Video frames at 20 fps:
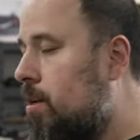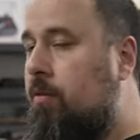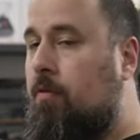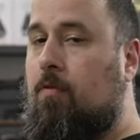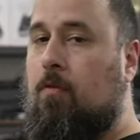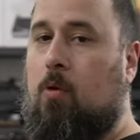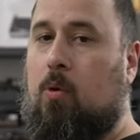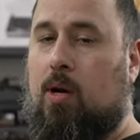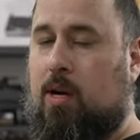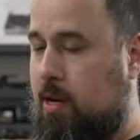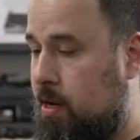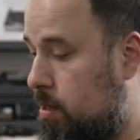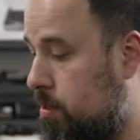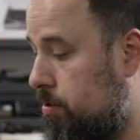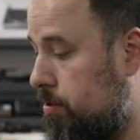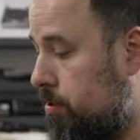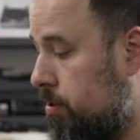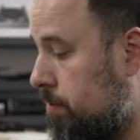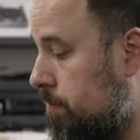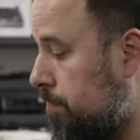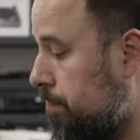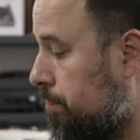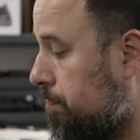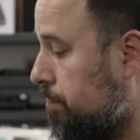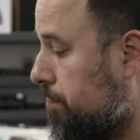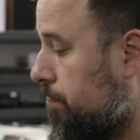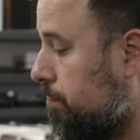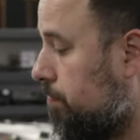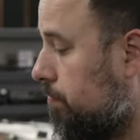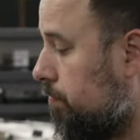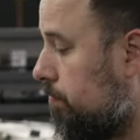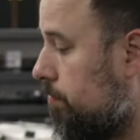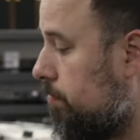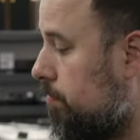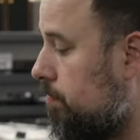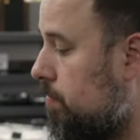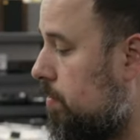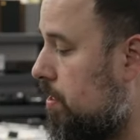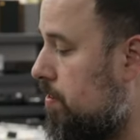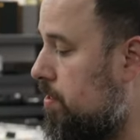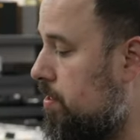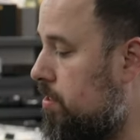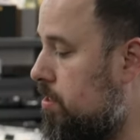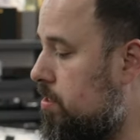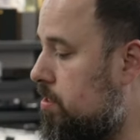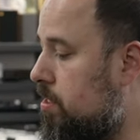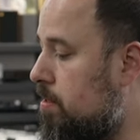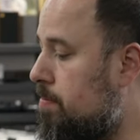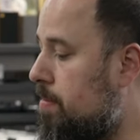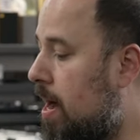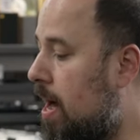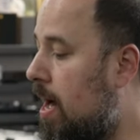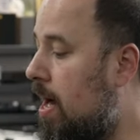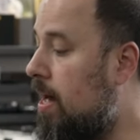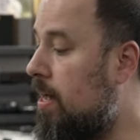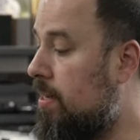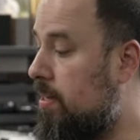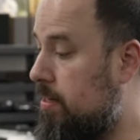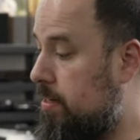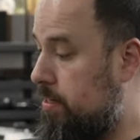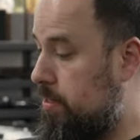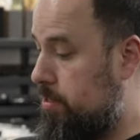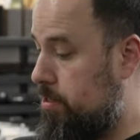did four colors. This is the mahogany